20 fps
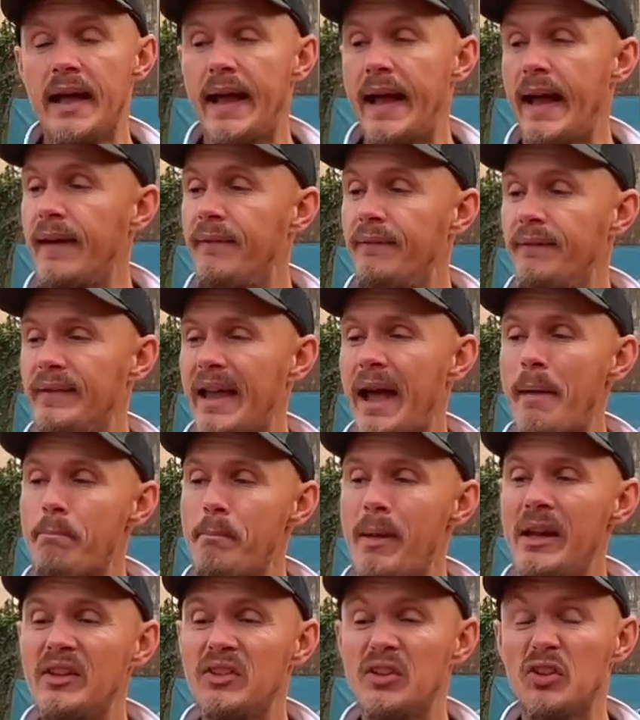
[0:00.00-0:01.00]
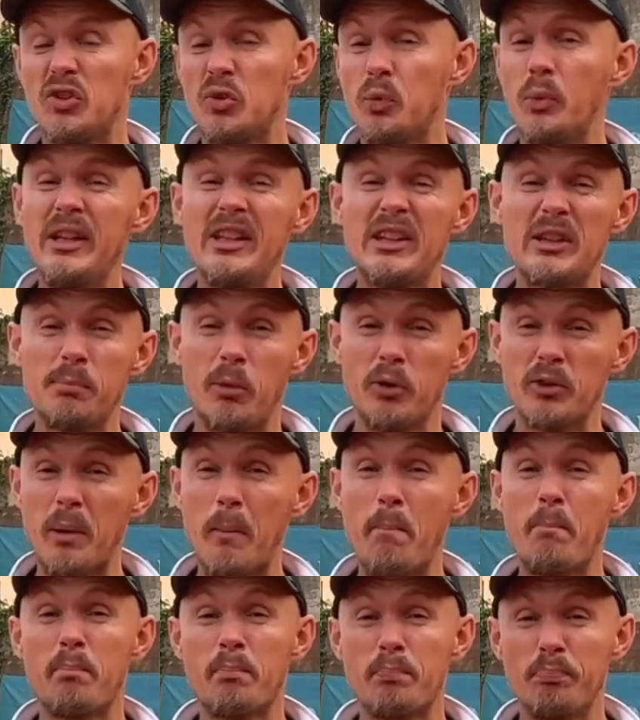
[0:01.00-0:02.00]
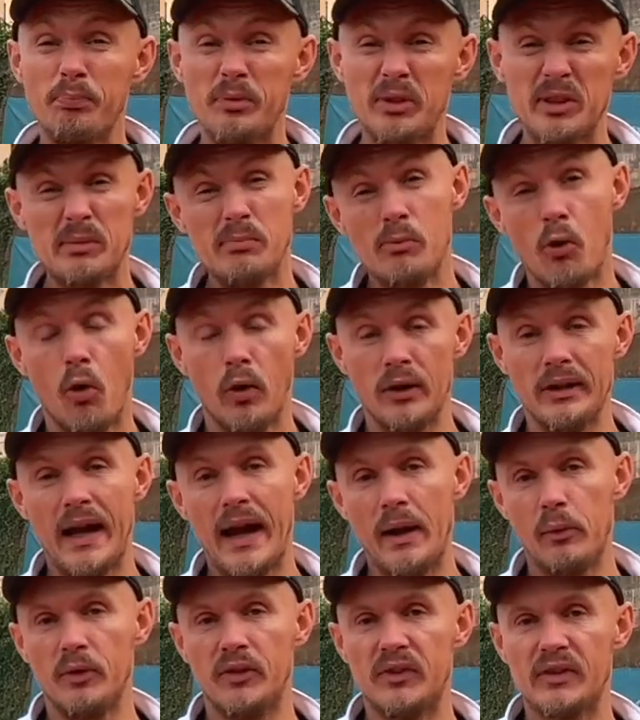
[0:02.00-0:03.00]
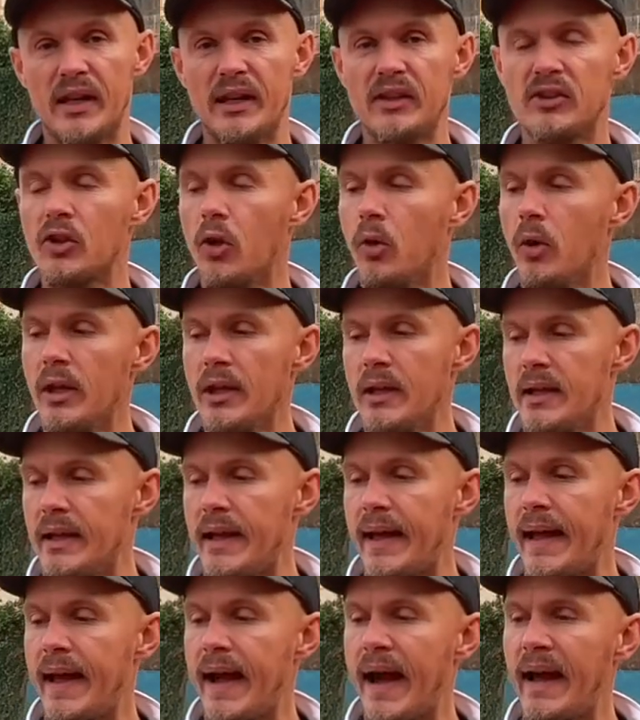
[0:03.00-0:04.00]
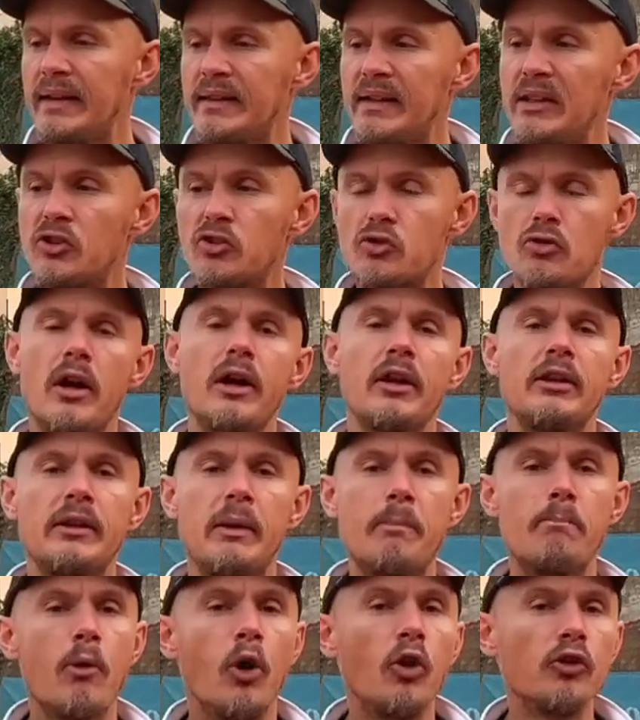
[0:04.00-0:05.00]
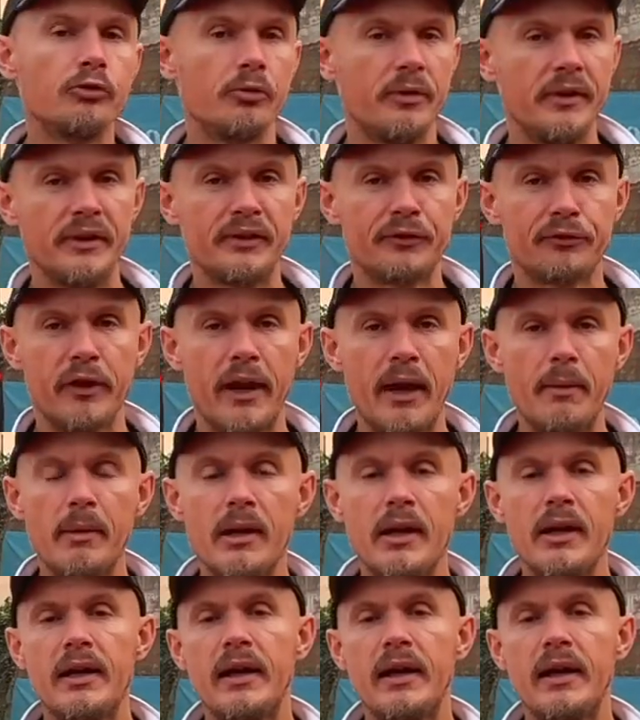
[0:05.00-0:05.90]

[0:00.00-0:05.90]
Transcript: and that makes the sweet spot small, I would say. So I did struggle the most with this frame.